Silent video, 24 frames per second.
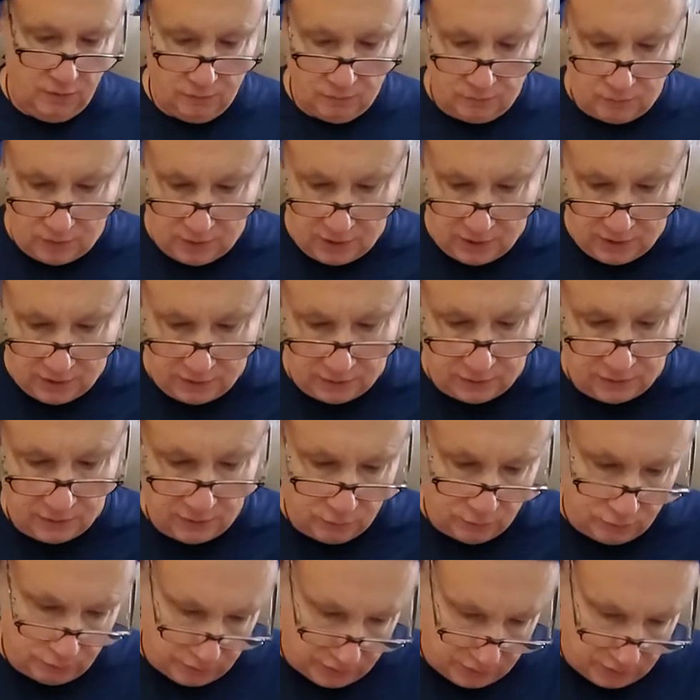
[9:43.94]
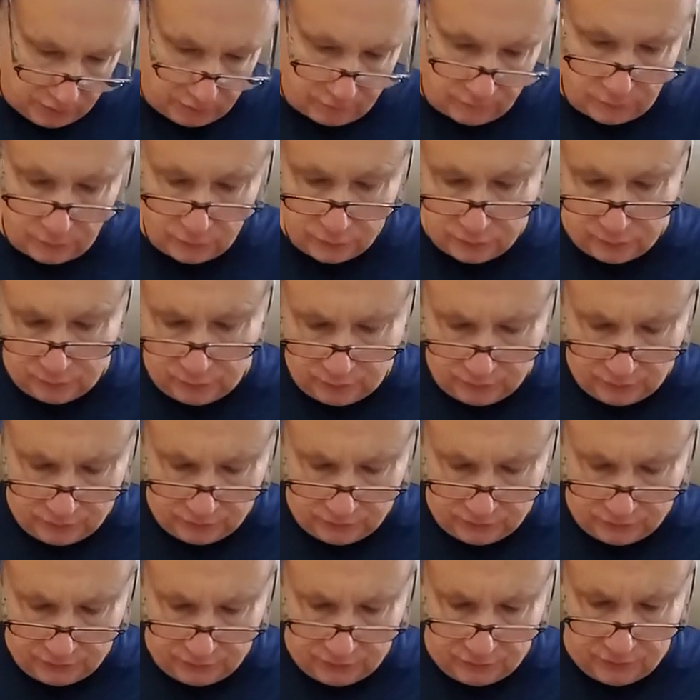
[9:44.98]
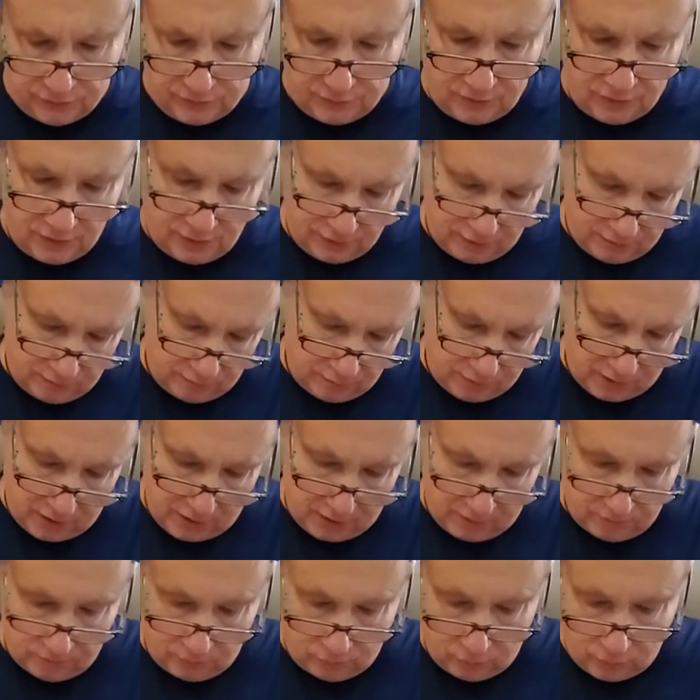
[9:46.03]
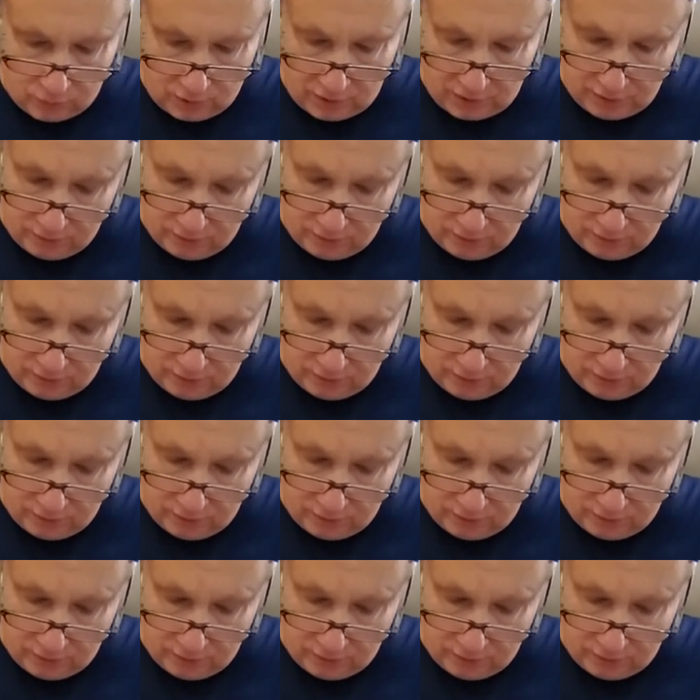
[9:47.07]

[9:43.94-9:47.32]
right? They would be the first person to kind of have. Well, I